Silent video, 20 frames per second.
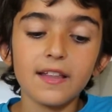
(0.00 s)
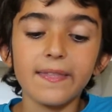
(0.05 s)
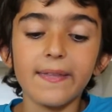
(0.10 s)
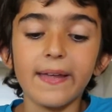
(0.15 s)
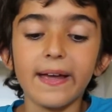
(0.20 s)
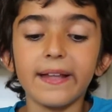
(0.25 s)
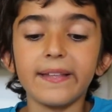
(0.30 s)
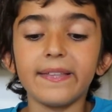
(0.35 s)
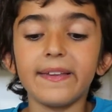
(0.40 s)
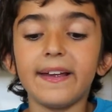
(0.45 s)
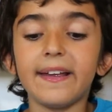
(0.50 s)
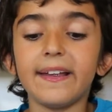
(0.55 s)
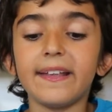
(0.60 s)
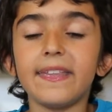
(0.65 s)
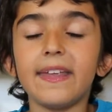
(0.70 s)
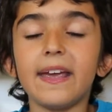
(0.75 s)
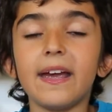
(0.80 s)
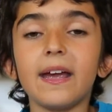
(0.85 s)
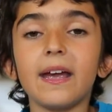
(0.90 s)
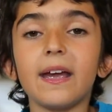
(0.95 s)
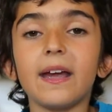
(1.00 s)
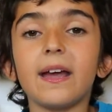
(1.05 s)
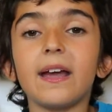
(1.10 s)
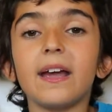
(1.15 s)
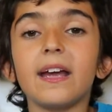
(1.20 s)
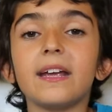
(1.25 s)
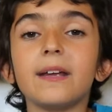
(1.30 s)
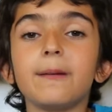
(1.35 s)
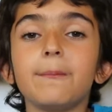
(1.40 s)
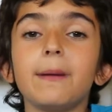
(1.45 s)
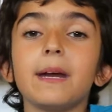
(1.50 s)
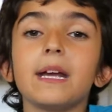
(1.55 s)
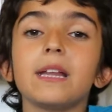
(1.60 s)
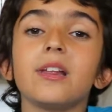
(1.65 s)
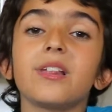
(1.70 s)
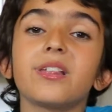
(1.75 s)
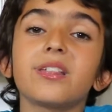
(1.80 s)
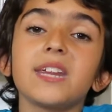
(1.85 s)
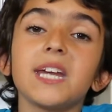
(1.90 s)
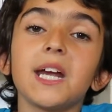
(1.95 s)
Then he
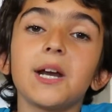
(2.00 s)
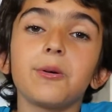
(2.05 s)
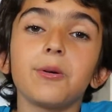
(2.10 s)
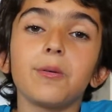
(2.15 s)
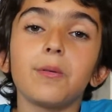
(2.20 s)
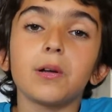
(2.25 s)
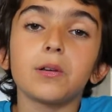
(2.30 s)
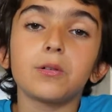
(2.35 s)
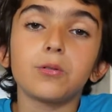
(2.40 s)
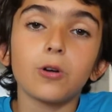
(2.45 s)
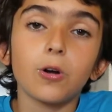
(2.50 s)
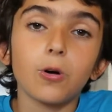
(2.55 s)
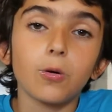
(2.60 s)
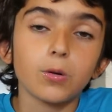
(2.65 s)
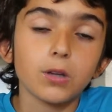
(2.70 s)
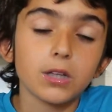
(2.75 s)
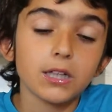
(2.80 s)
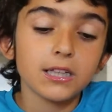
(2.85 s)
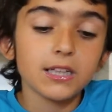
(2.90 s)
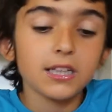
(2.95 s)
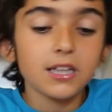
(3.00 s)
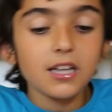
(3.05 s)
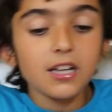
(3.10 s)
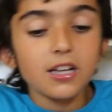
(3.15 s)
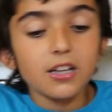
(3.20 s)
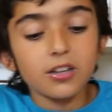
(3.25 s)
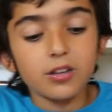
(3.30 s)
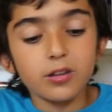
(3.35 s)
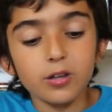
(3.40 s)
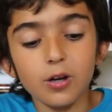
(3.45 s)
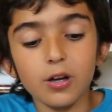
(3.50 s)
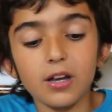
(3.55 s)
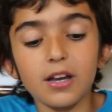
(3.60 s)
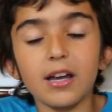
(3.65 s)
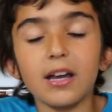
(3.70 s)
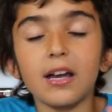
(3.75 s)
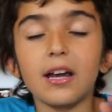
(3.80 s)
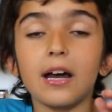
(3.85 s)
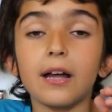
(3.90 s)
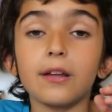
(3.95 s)
made a series with Rowley,
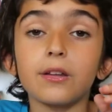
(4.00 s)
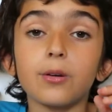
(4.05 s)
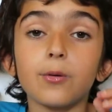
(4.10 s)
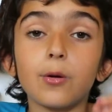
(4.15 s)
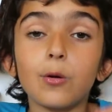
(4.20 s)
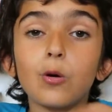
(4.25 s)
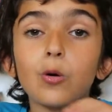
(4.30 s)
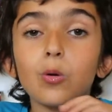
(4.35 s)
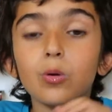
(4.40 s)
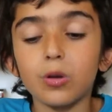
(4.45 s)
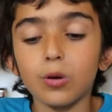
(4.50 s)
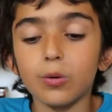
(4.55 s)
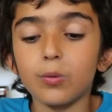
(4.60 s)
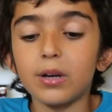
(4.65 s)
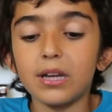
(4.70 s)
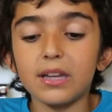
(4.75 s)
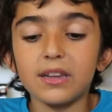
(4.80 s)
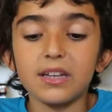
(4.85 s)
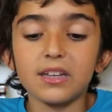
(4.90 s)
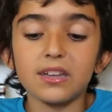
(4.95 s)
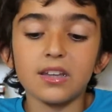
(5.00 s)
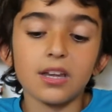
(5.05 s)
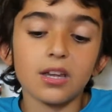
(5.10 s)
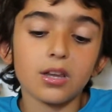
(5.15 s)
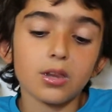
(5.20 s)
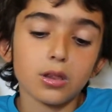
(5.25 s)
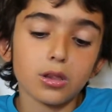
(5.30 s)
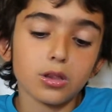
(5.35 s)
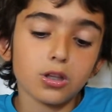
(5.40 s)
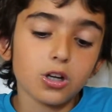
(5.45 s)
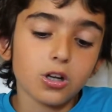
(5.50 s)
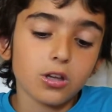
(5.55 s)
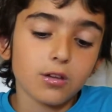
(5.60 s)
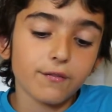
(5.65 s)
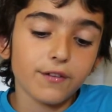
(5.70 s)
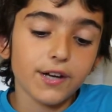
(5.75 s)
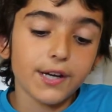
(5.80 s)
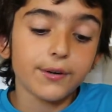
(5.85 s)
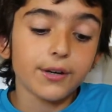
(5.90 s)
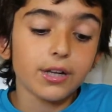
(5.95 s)
and I'm going to read it. It's not
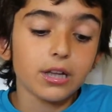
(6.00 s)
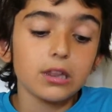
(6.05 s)
very